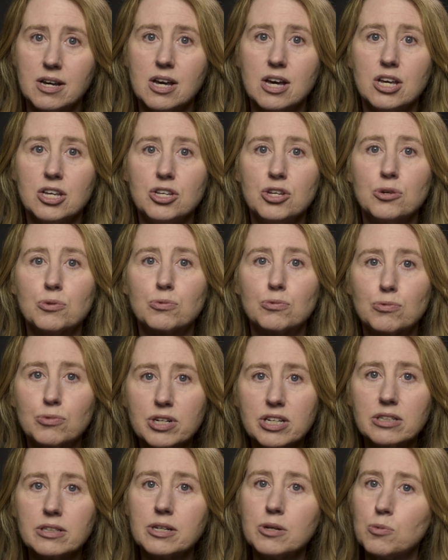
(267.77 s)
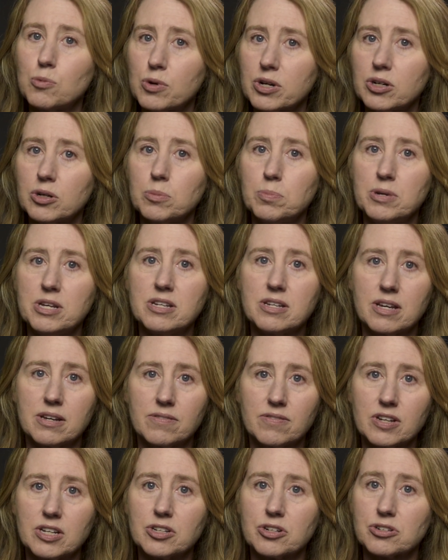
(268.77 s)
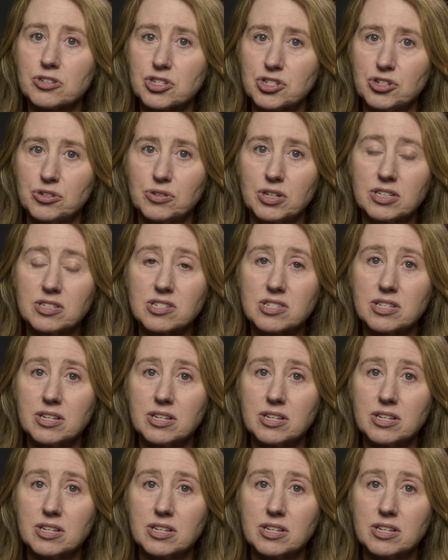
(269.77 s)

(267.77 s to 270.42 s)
you really will be giving your students